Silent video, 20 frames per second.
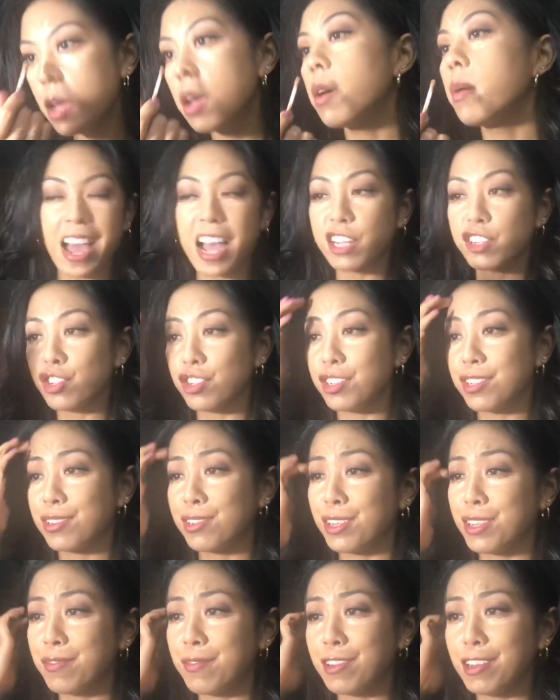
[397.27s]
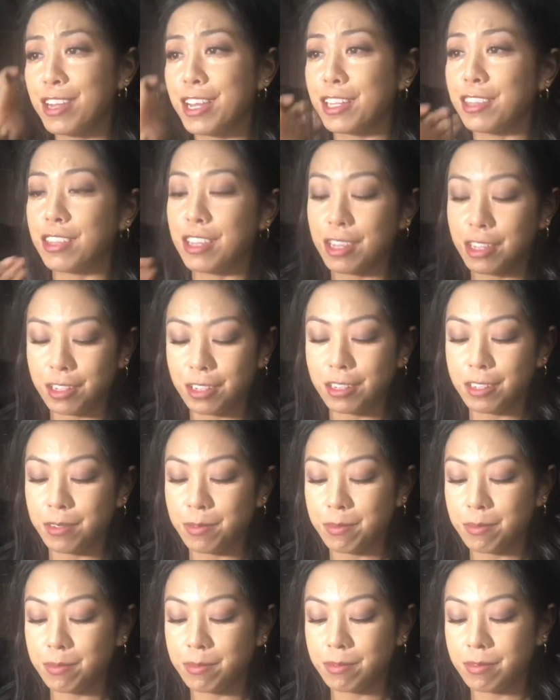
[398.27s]
I should just leave it like this.
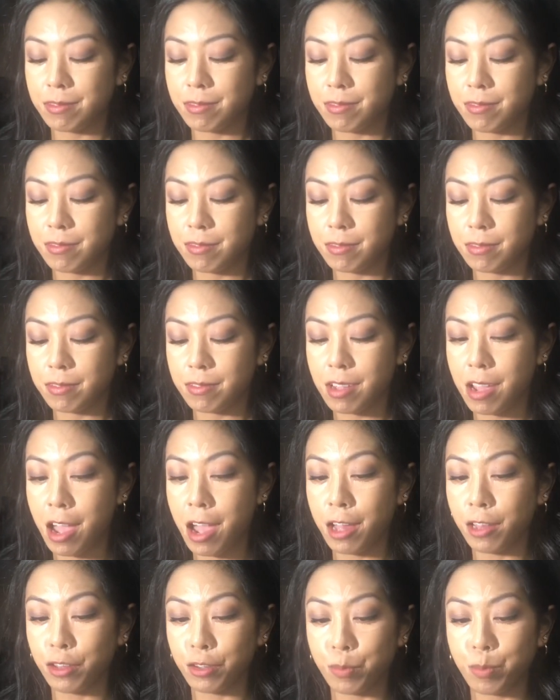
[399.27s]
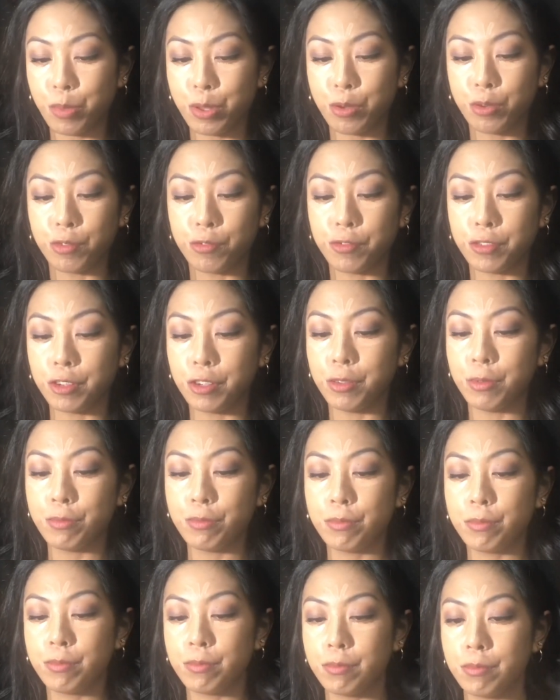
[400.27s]
I'll look beautiful.
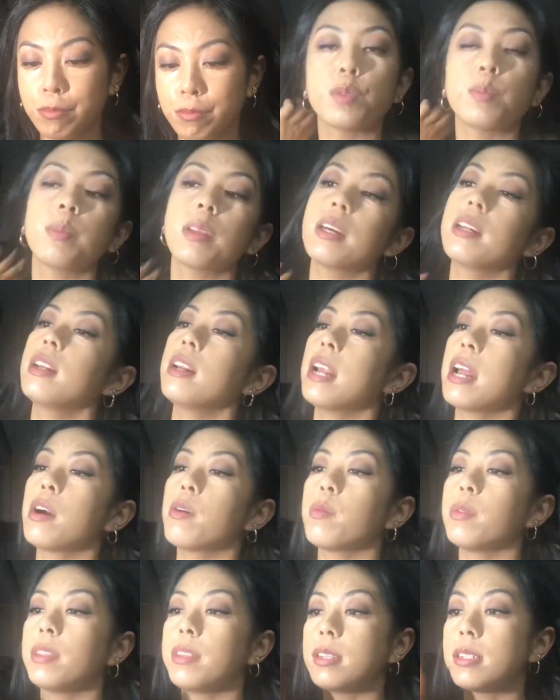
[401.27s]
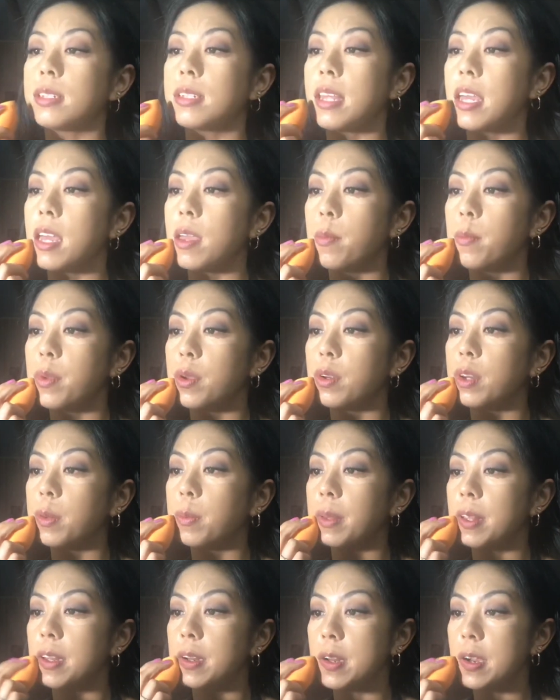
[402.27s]
Blend it out with the same beauty
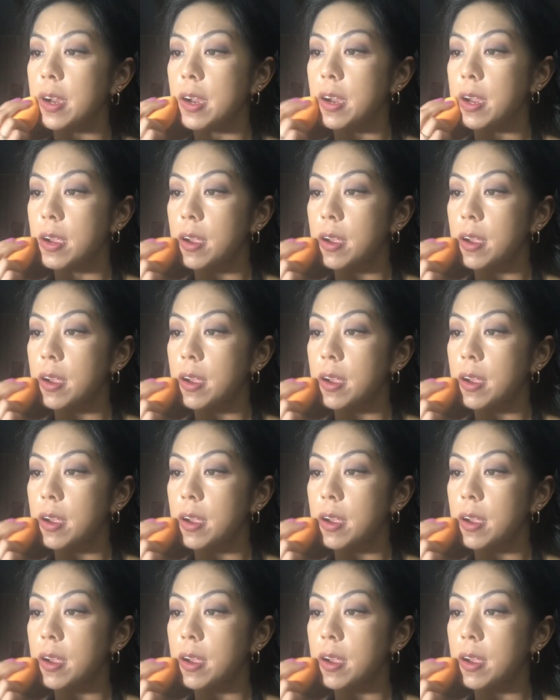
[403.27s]
blender.